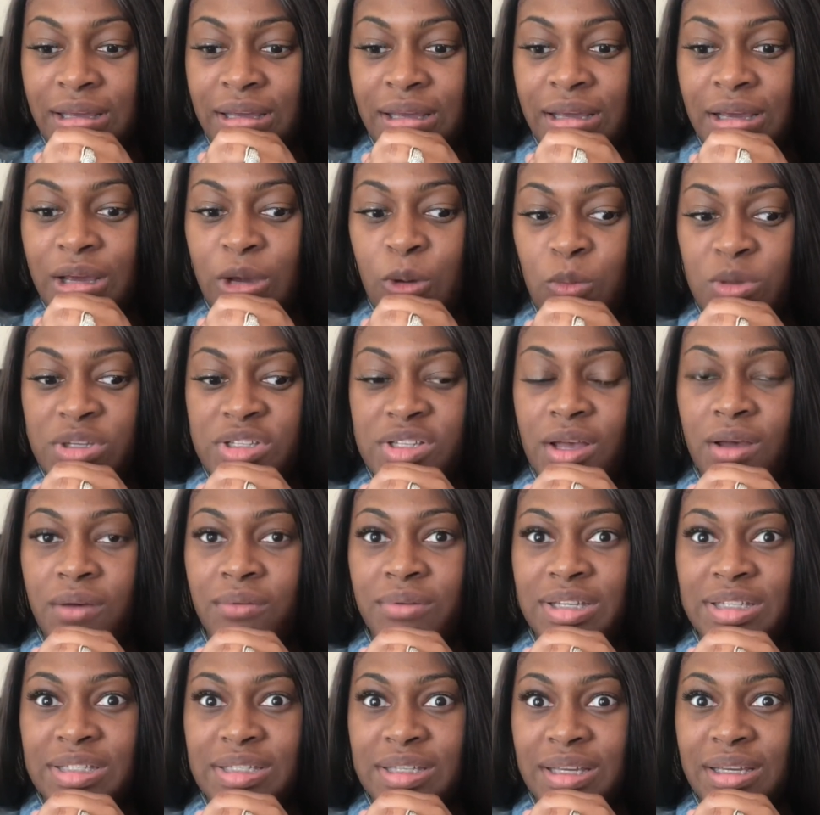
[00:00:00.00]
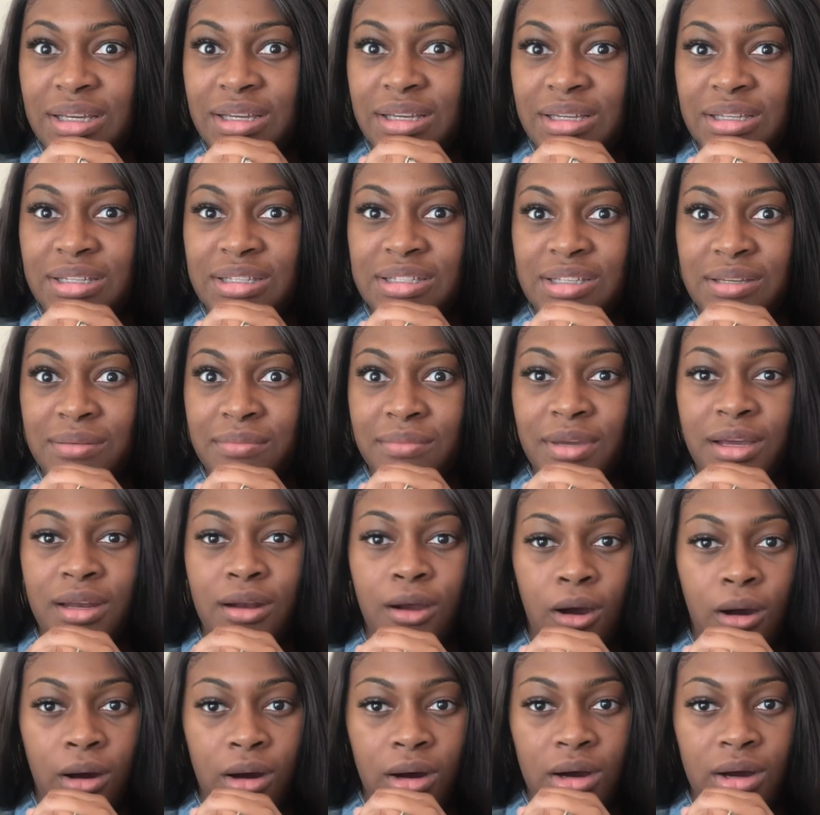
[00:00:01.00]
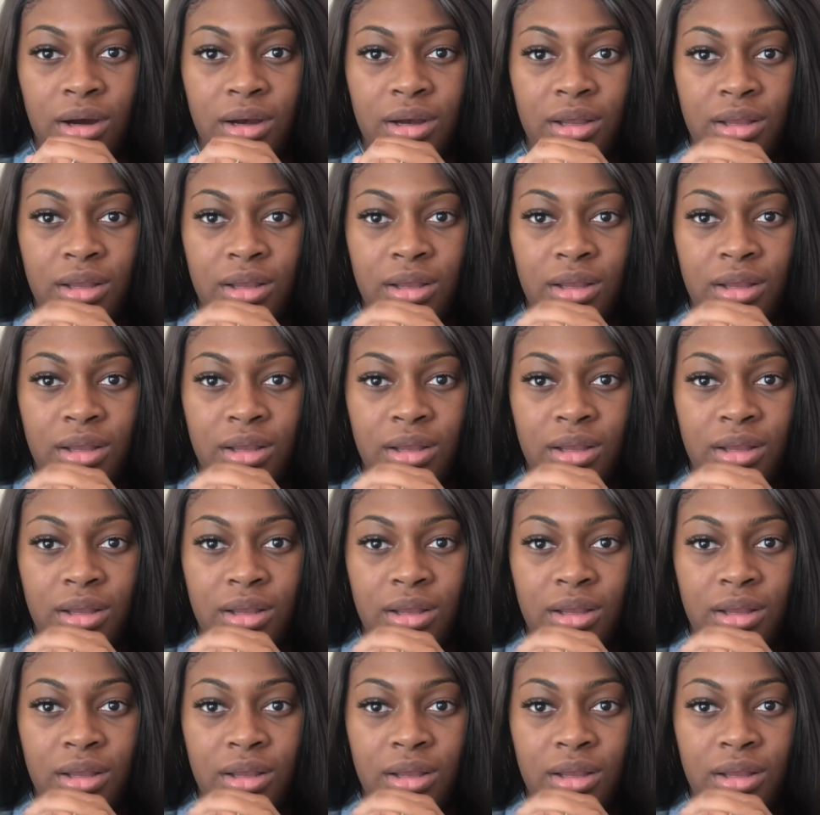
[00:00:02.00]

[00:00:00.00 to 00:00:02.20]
was always like it seemed kind of hard,